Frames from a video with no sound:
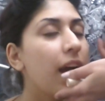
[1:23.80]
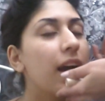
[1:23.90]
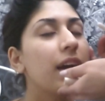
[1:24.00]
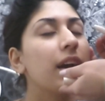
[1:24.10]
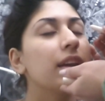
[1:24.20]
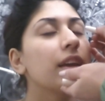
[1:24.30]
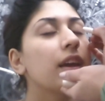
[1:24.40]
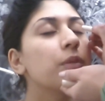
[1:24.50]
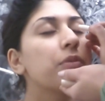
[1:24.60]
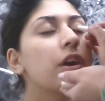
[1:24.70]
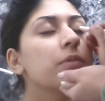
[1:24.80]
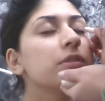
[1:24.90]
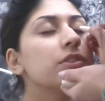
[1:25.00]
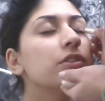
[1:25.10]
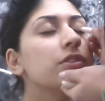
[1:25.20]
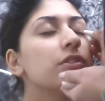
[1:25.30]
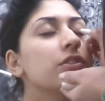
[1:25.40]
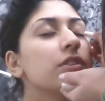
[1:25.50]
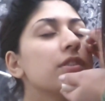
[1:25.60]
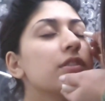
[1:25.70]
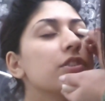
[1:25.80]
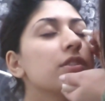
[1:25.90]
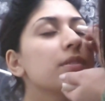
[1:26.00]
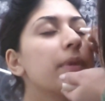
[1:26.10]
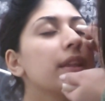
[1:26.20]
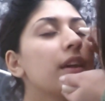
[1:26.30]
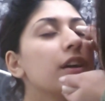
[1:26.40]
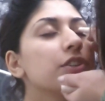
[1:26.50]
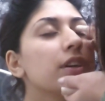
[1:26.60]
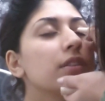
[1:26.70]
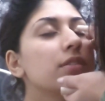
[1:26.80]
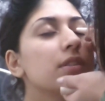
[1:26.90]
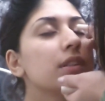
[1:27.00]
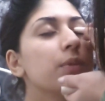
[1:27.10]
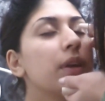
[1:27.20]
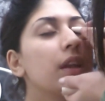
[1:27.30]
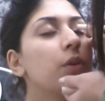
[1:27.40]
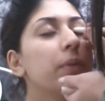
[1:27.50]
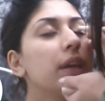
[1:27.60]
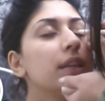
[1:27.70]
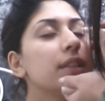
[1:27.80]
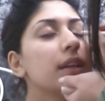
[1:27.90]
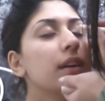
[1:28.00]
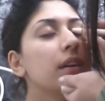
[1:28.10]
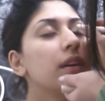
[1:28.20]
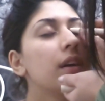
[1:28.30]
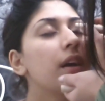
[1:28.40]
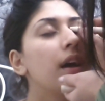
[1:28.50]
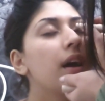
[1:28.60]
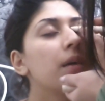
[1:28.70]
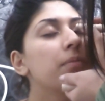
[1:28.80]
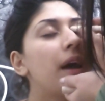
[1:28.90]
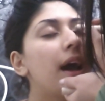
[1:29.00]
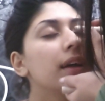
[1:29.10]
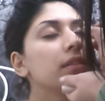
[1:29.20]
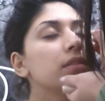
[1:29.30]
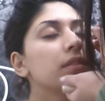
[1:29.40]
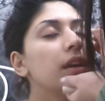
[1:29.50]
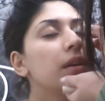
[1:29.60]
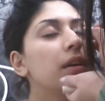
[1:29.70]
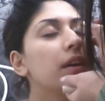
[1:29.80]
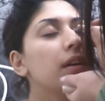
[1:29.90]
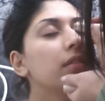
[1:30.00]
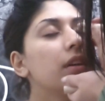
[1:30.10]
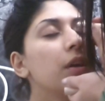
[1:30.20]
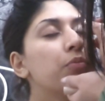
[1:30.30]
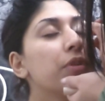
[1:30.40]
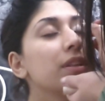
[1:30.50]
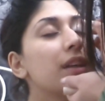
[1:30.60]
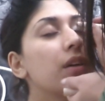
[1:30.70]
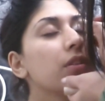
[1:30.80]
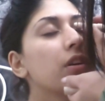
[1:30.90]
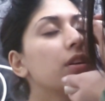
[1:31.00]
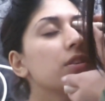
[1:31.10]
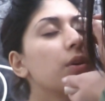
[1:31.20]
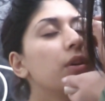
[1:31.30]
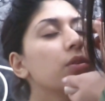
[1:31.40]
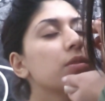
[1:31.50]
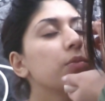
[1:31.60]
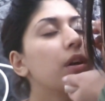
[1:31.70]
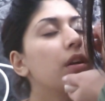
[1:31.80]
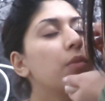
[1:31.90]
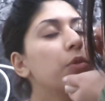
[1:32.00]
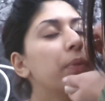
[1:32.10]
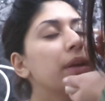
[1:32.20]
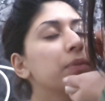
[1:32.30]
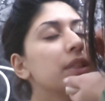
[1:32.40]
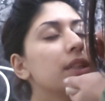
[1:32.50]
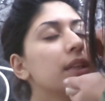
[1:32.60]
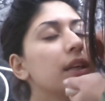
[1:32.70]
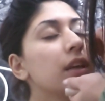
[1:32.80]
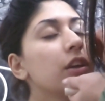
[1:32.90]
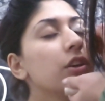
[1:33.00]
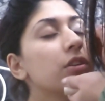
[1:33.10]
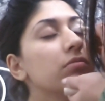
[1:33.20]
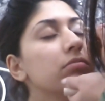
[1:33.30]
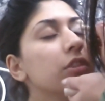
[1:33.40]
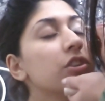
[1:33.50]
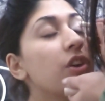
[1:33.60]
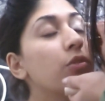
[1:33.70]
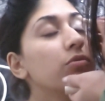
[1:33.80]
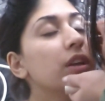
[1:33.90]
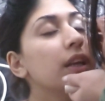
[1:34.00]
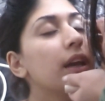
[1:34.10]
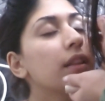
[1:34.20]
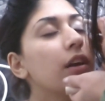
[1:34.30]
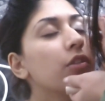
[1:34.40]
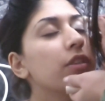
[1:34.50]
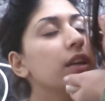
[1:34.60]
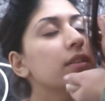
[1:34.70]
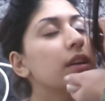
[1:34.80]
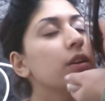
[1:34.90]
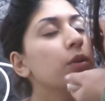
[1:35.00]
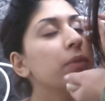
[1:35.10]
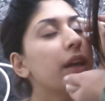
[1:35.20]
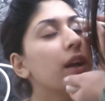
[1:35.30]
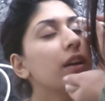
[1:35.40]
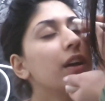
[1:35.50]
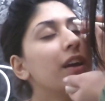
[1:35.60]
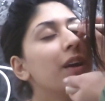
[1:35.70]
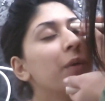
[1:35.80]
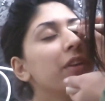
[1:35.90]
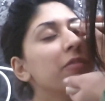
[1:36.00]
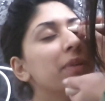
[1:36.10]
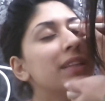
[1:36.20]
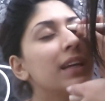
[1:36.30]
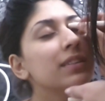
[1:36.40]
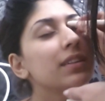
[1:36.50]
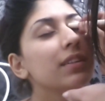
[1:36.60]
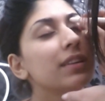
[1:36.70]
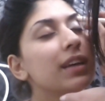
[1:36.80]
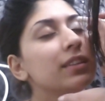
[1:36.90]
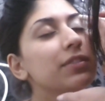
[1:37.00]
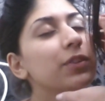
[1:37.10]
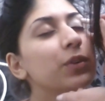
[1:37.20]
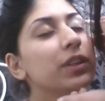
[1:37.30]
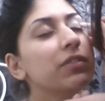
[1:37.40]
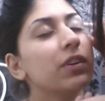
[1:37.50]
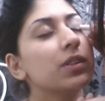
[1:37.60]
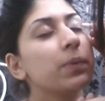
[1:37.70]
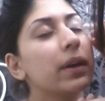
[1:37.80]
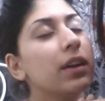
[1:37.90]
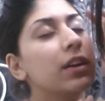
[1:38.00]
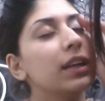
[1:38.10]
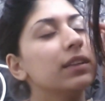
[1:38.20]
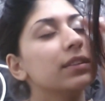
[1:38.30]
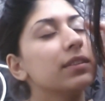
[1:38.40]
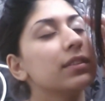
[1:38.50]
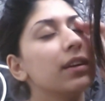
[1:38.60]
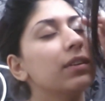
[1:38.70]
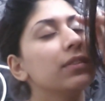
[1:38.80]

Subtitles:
And again, a primer is used to just to make the eyeshadow stick to it a little bit easier. And it brings out the colour, so it looks a lot more pigmented, and you don't really get that crease that you normally get when you've been dancing on the dance floor and you've got sweaty eyelids. So